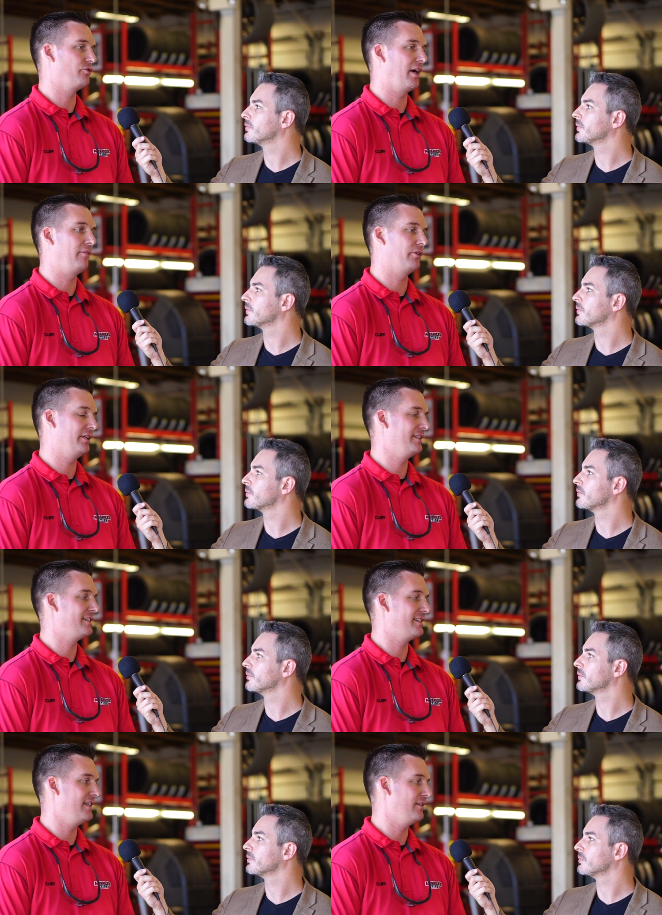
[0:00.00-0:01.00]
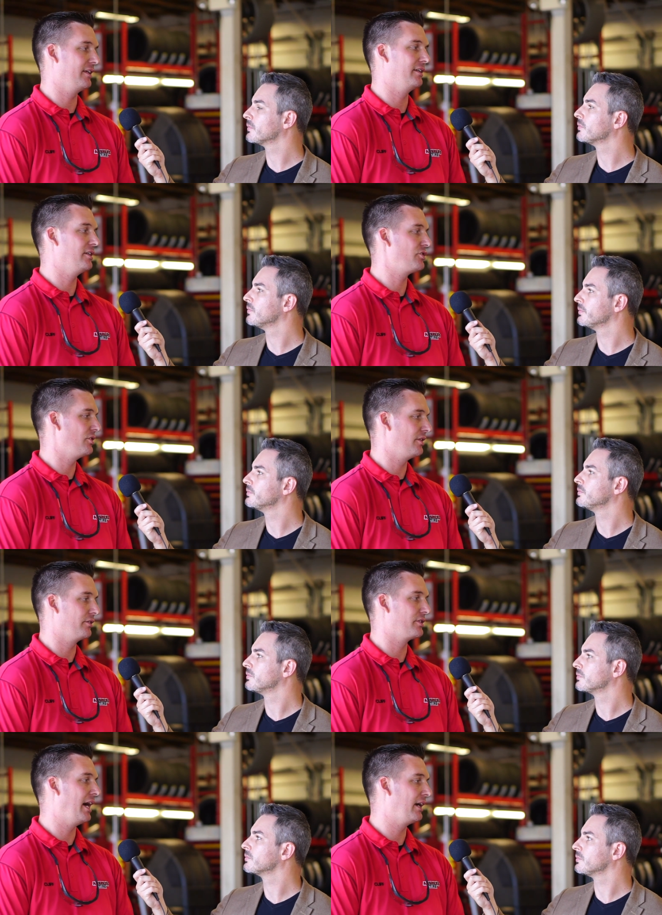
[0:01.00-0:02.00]
Speaker 1: the driver could see the condition of
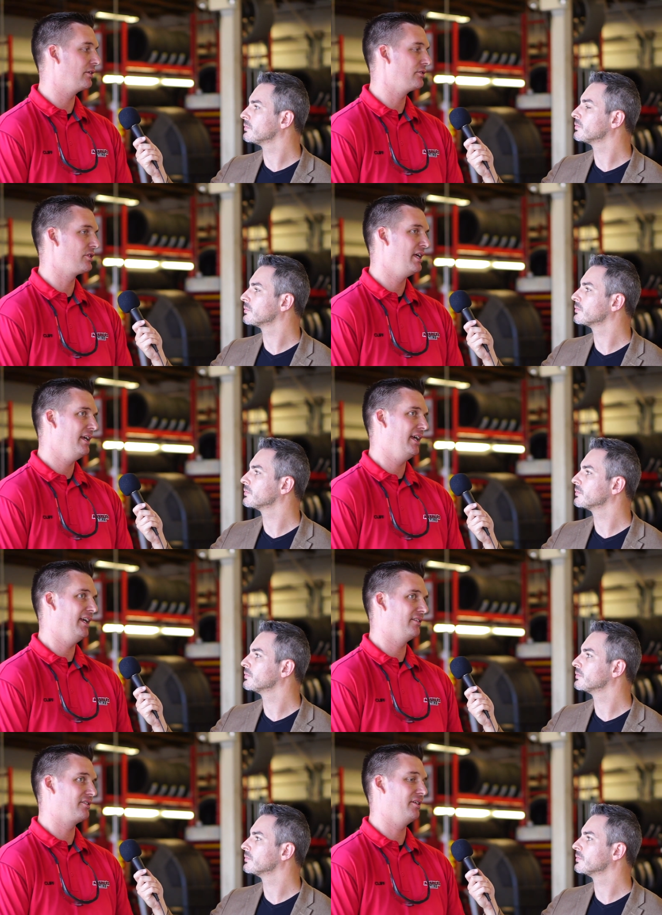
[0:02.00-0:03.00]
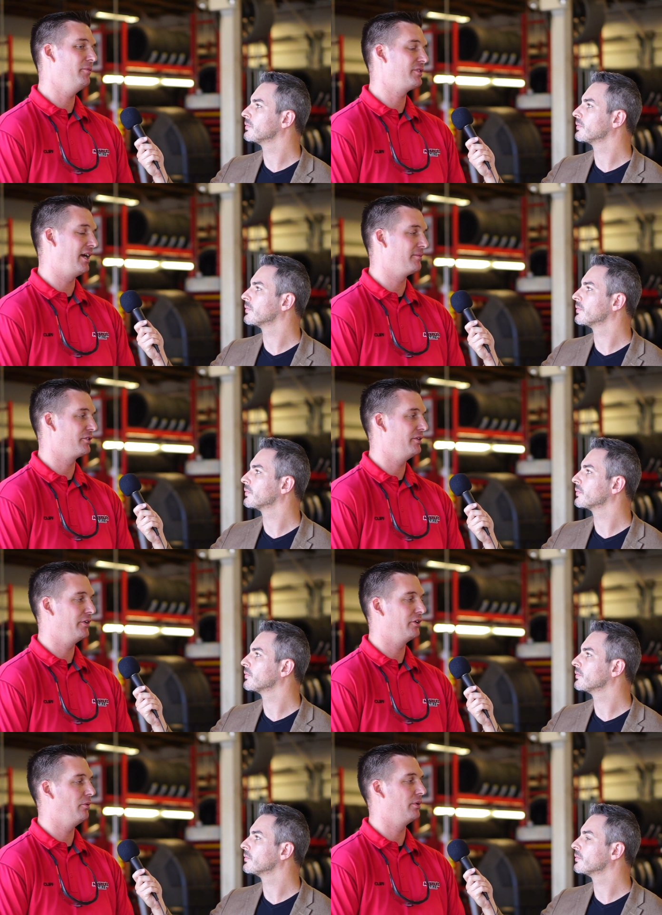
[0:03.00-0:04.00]
their tires. And sometimes they're
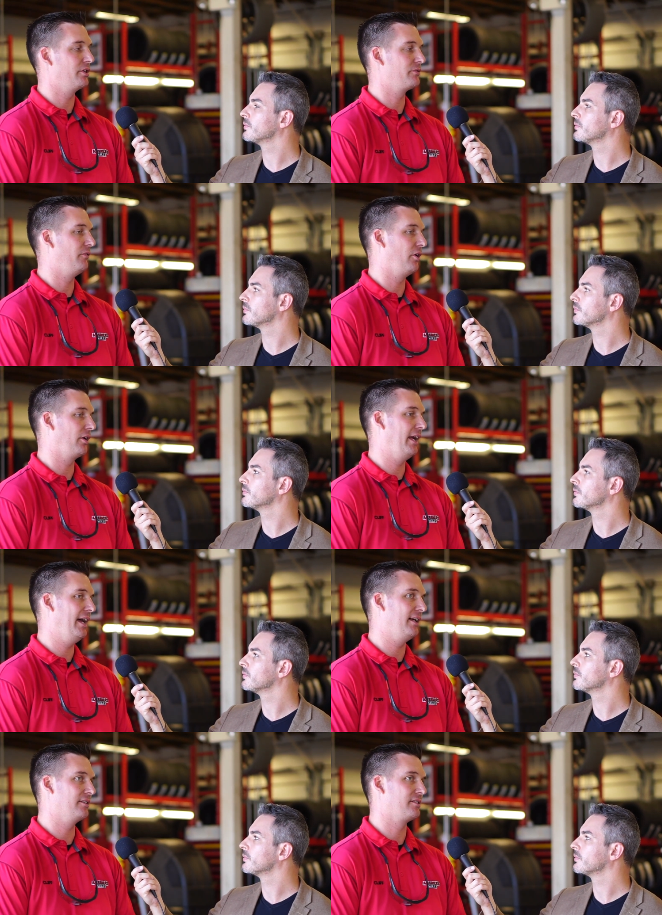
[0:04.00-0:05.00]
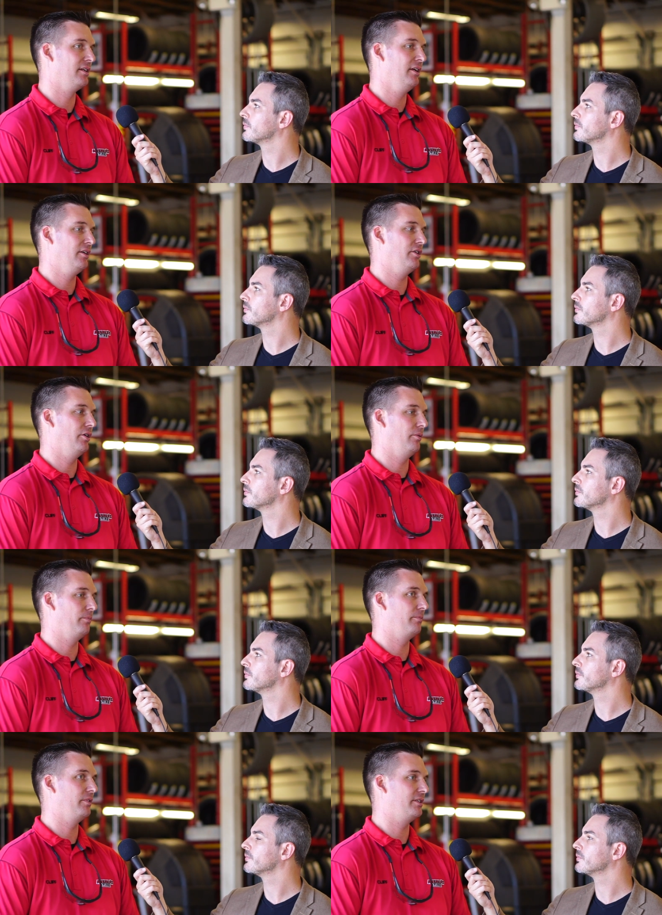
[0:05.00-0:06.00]
even going as far as, you know,
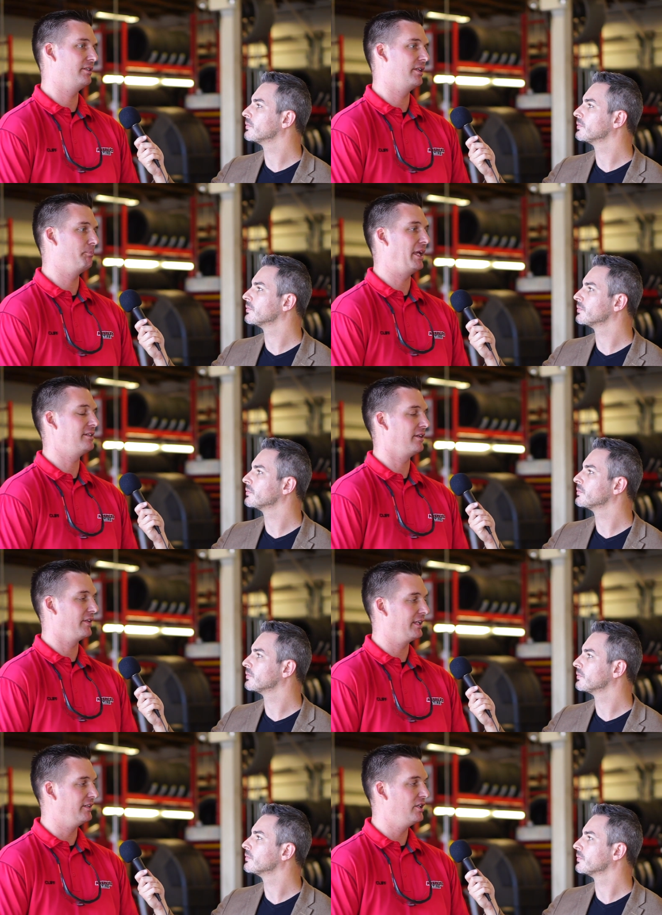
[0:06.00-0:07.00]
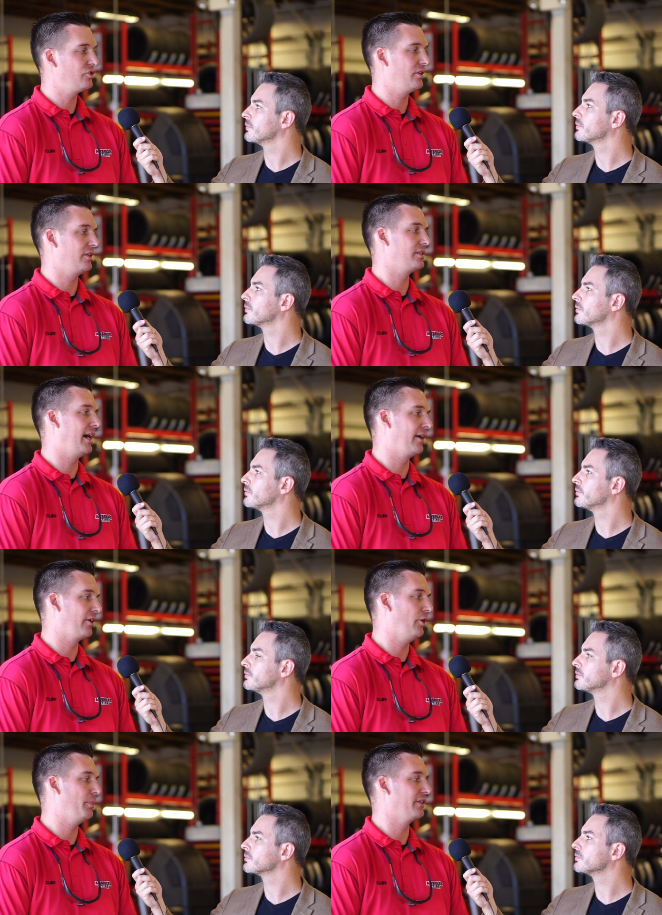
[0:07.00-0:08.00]
based on the condition of the tire,
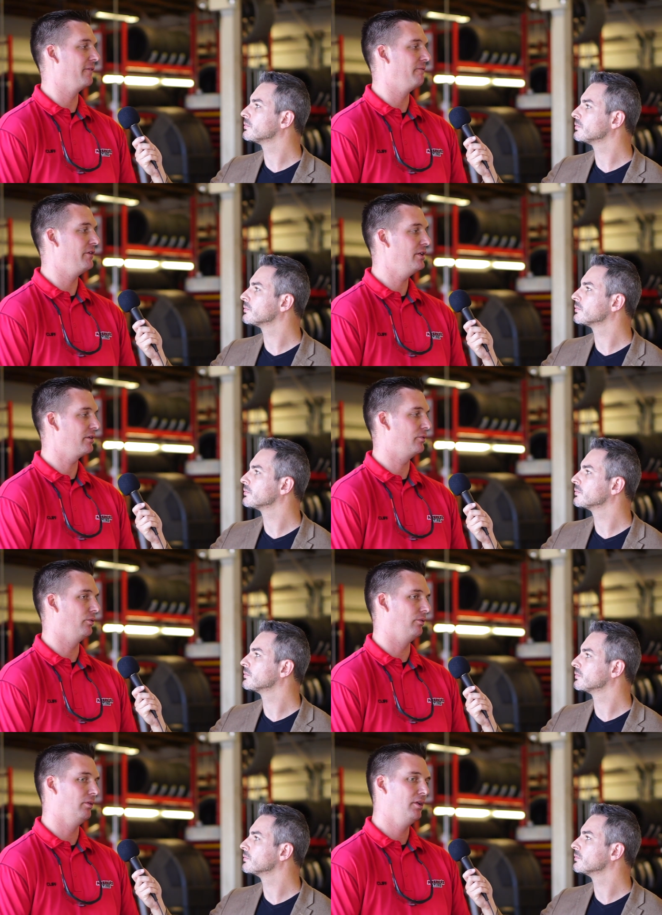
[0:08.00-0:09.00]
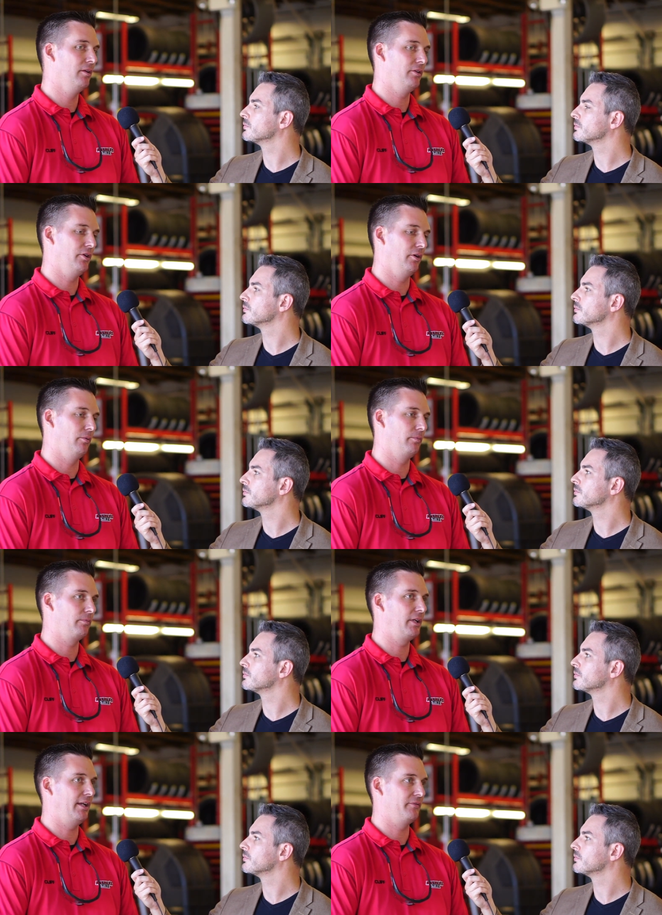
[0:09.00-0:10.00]
helping the vehicle, you know,
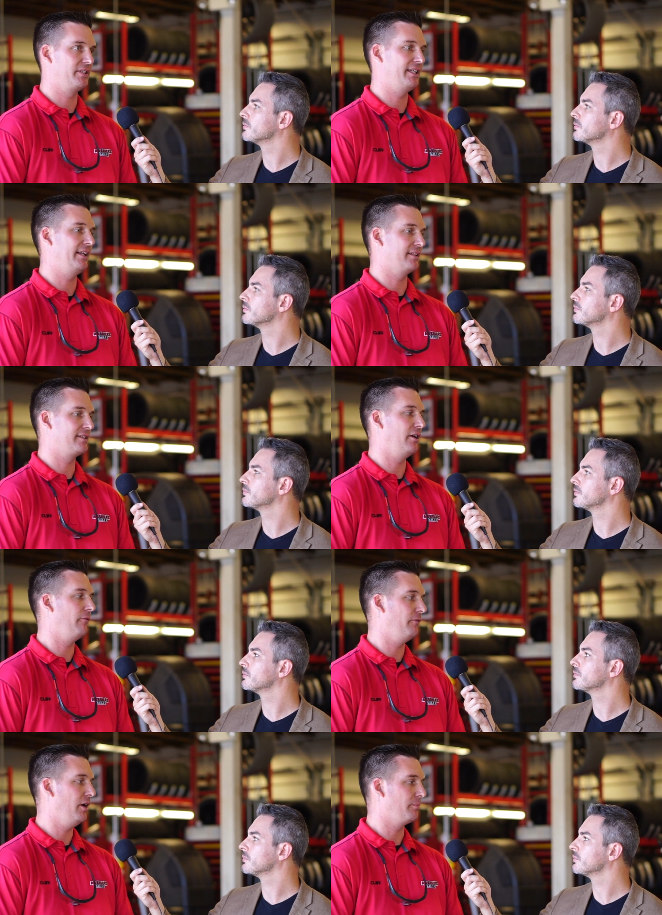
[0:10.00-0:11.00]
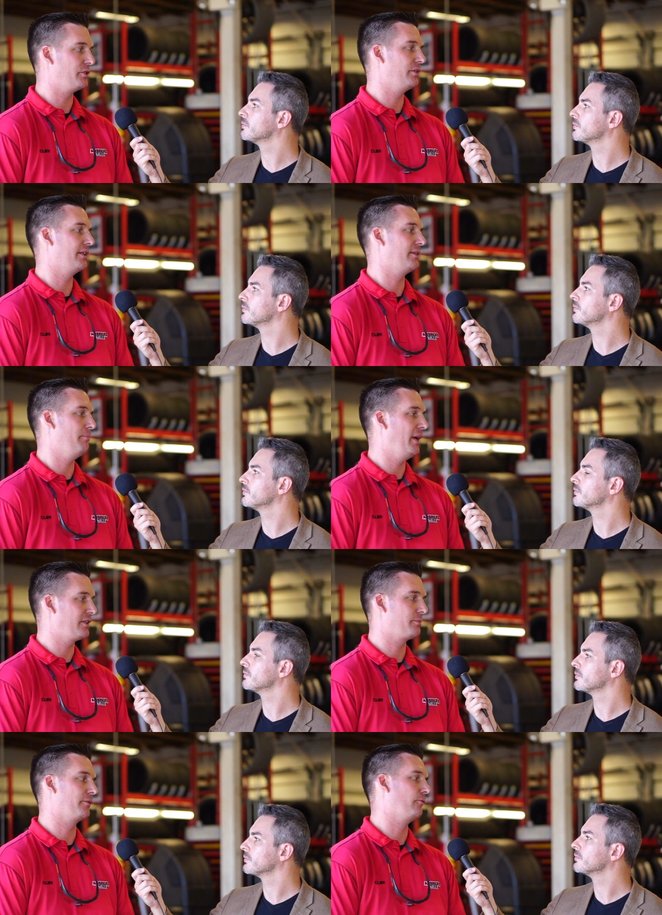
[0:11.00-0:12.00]
kind of set itself up to get the
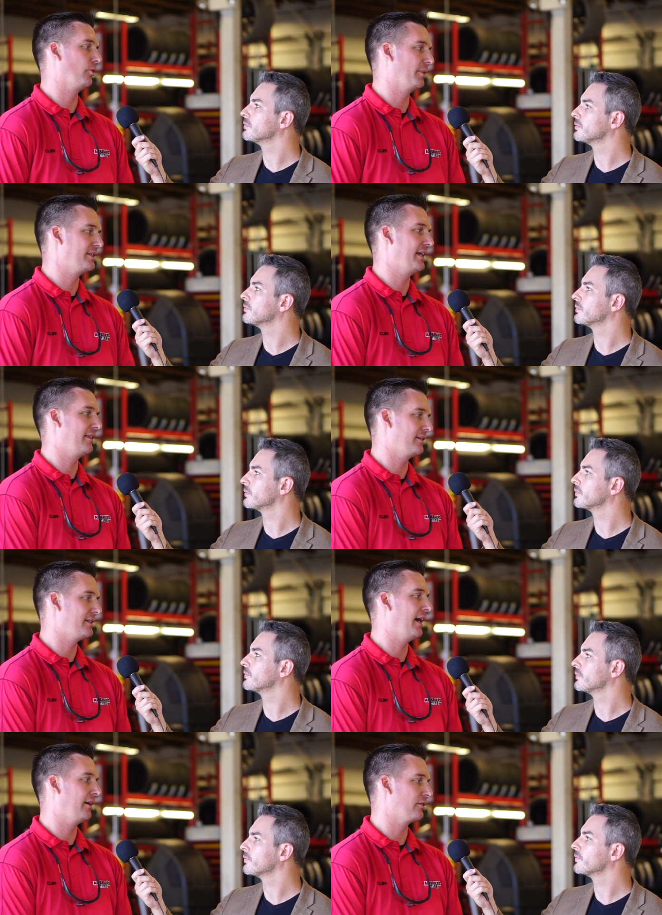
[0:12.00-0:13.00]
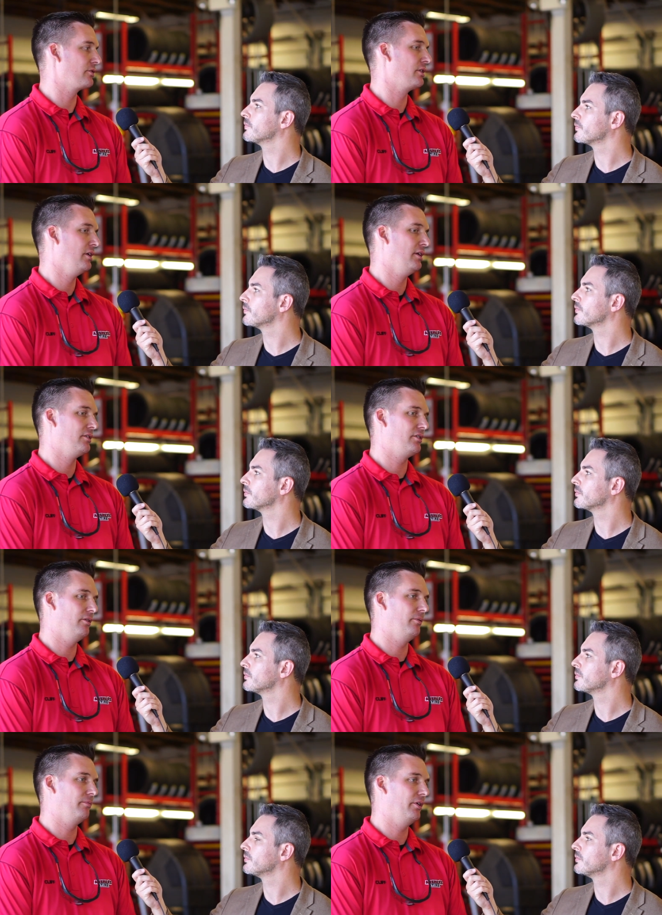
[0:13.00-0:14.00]
best performance out of the tires.
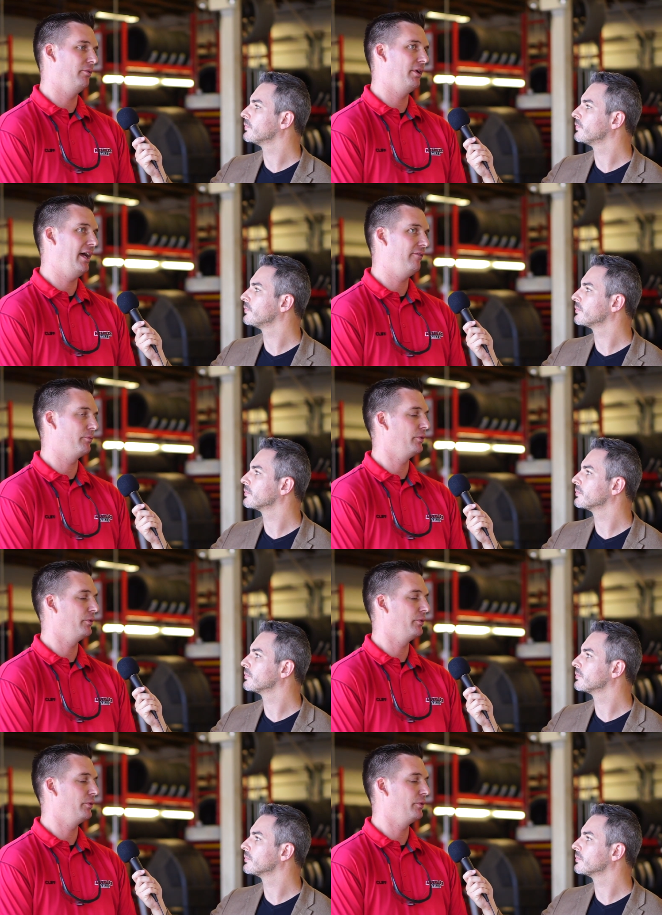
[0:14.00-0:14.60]
So, you know, we haven't